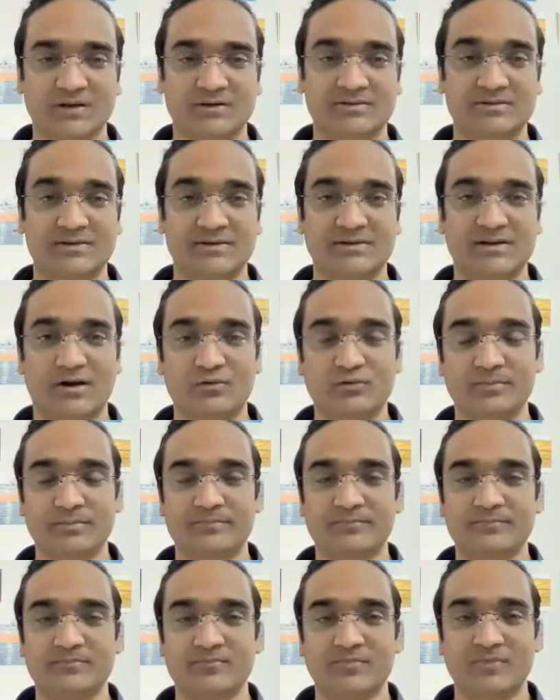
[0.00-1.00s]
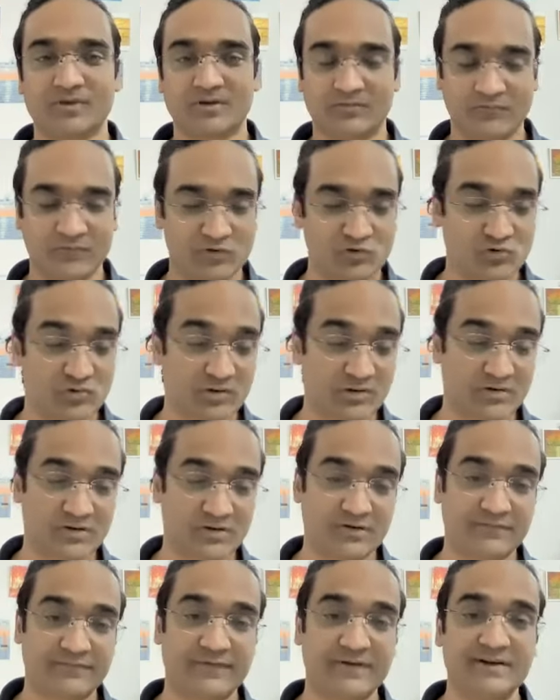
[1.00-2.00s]
Sit down with
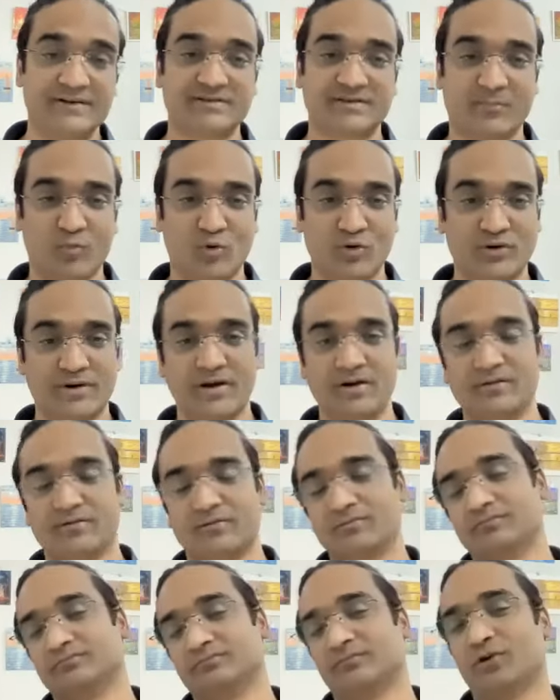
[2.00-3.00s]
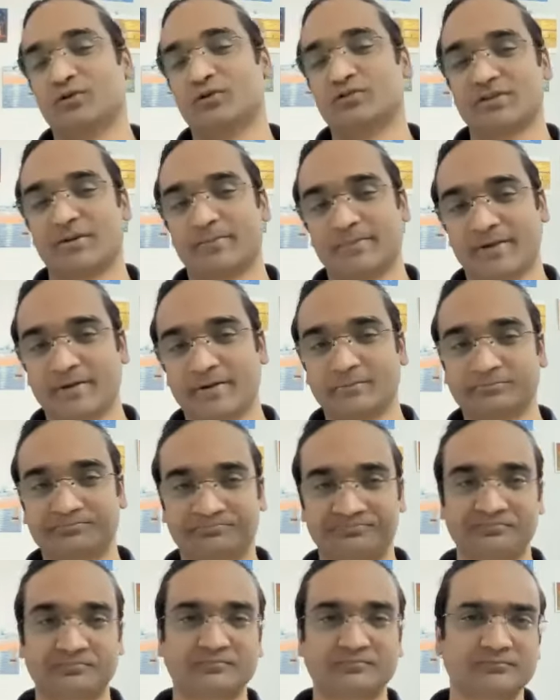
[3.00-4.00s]
your feet supported on something